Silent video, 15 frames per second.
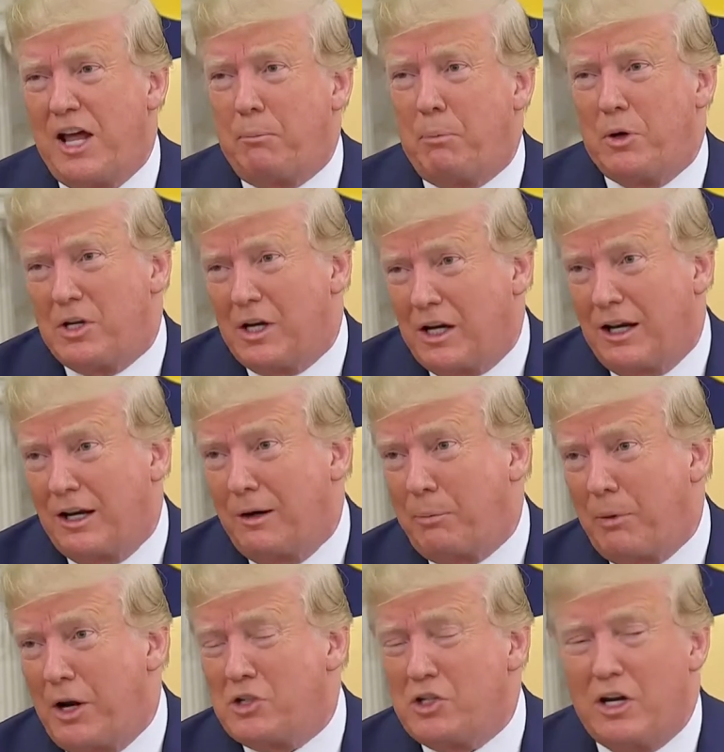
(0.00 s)
that particular
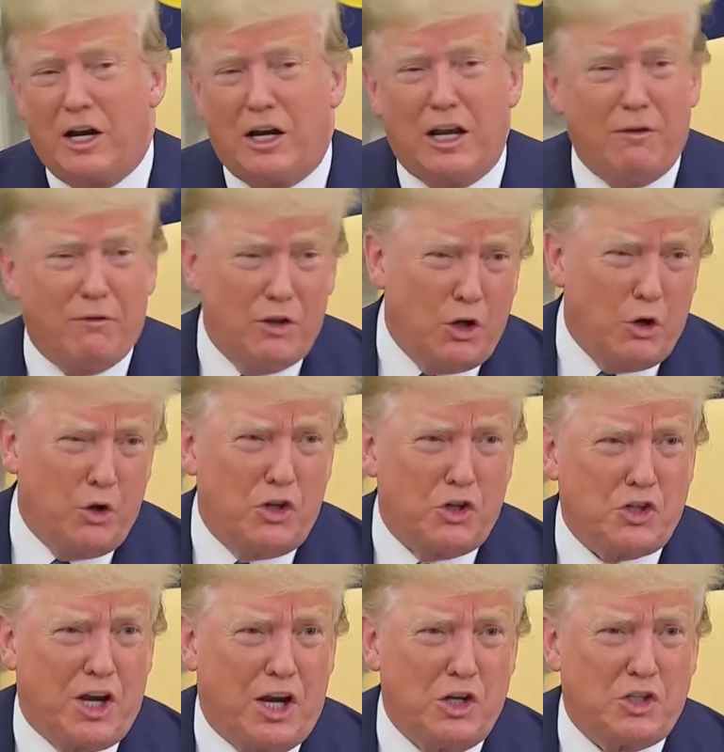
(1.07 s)
president, even though in
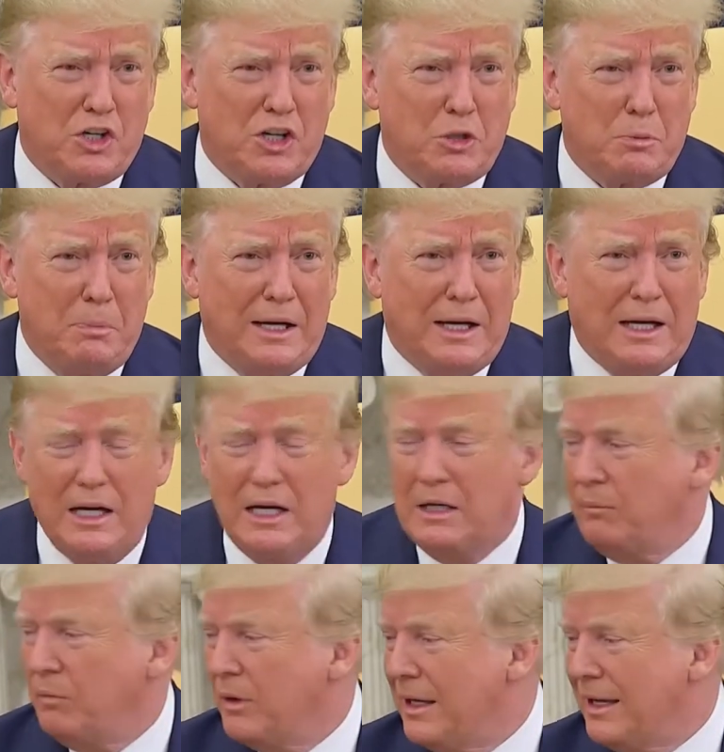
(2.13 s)
this case it's me.
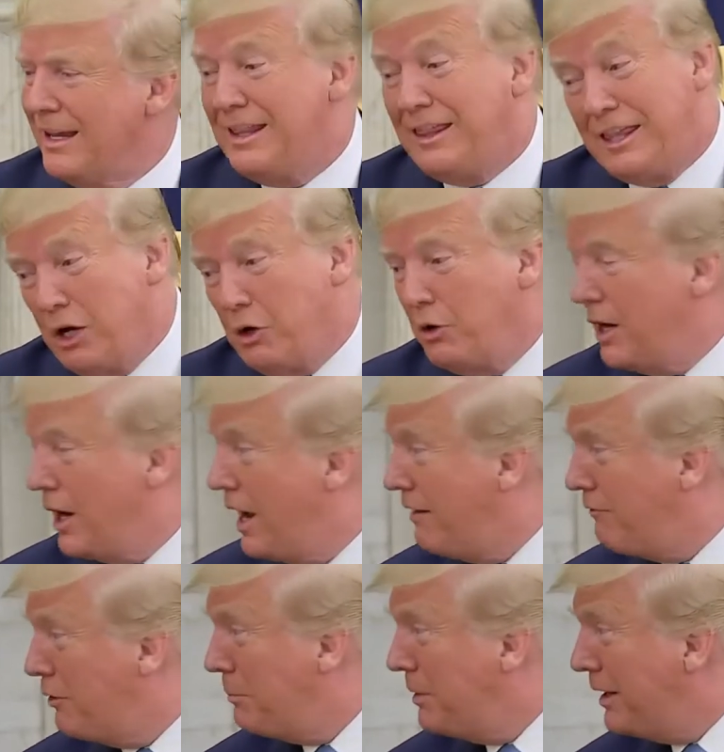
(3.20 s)
In theory, I
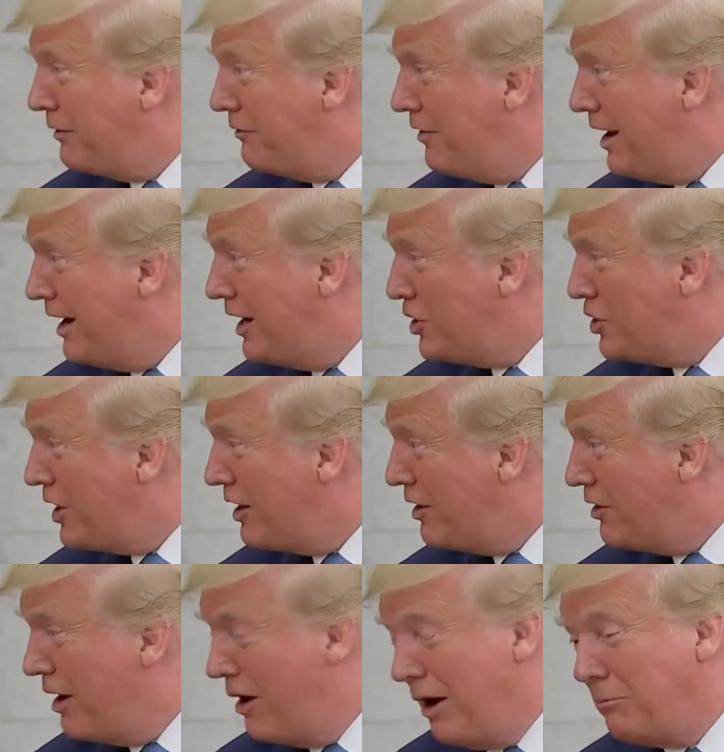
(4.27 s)
have a big advantage. I
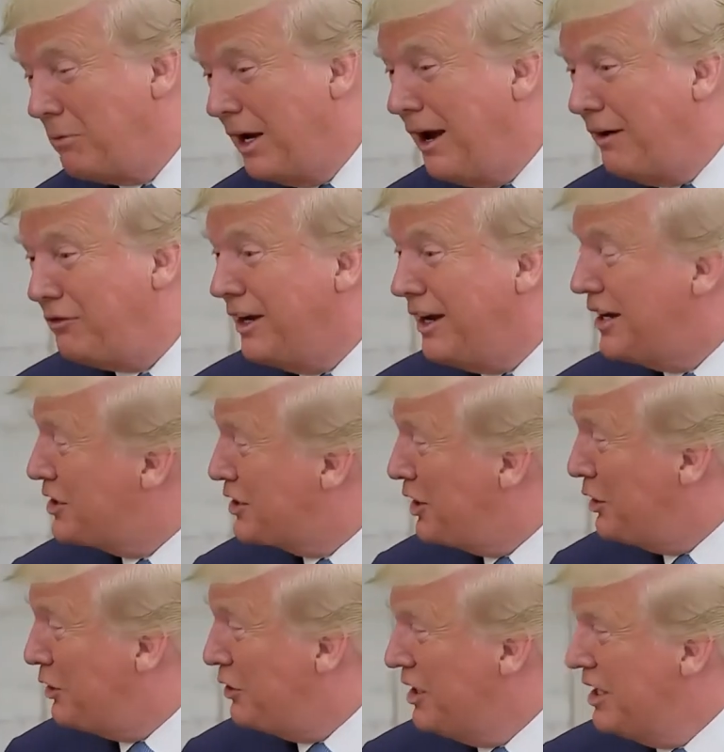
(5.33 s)
don't know. I'm going to have to ask
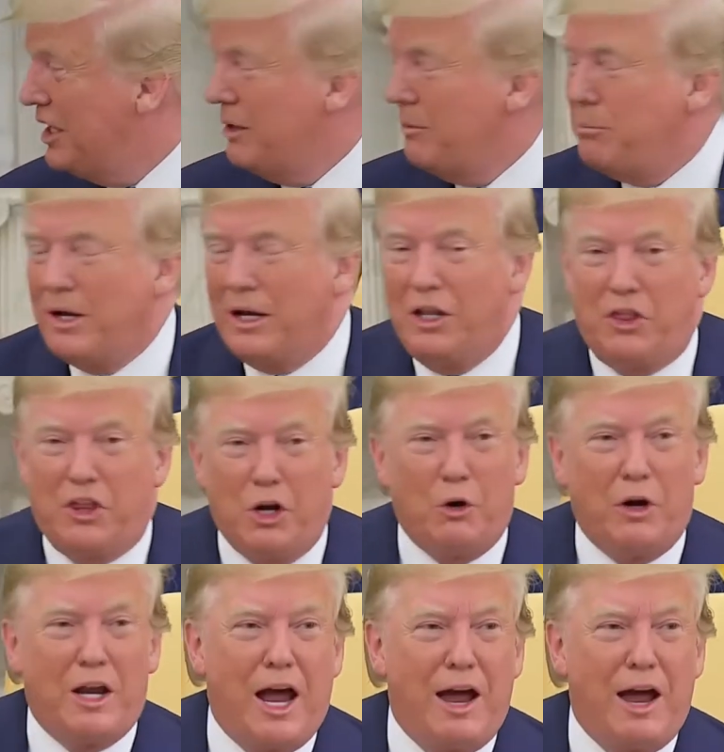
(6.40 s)
you. But in theory,